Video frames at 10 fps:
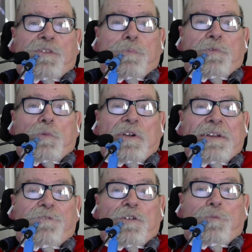Before I
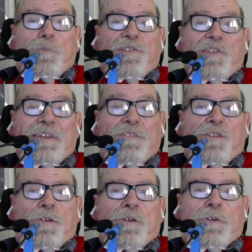could finish my
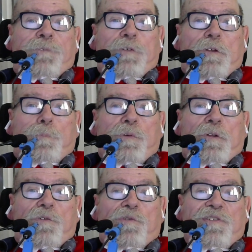sentence, Father Paul